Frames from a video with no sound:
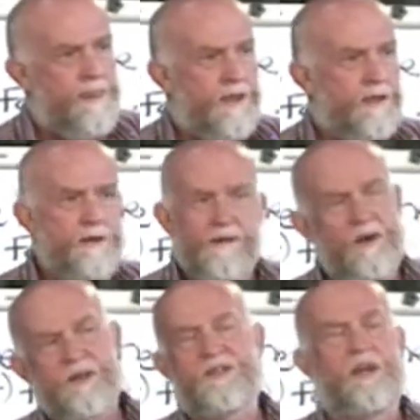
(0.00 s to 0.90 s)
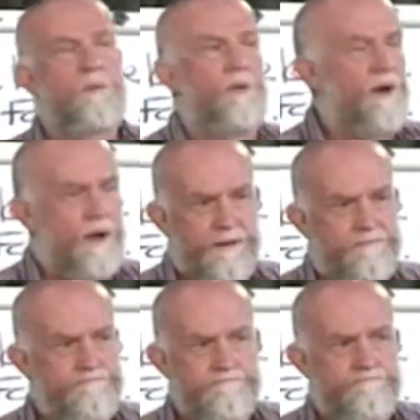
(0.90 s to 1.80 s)
You'll never understand prayer
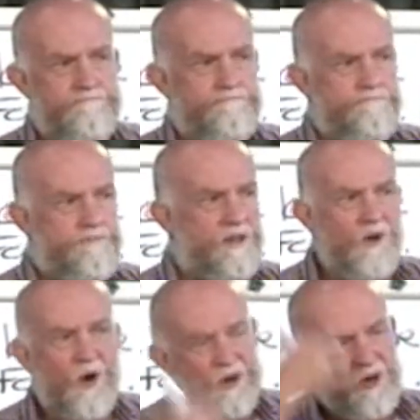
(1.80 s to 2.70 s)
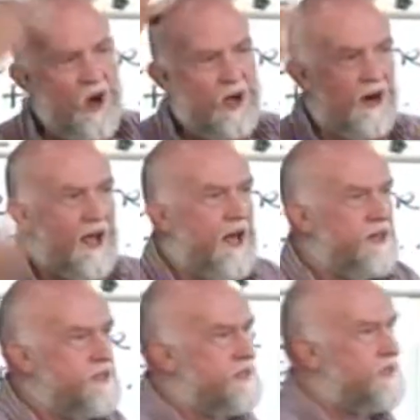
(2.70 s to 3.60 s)
in your own carnal eyes,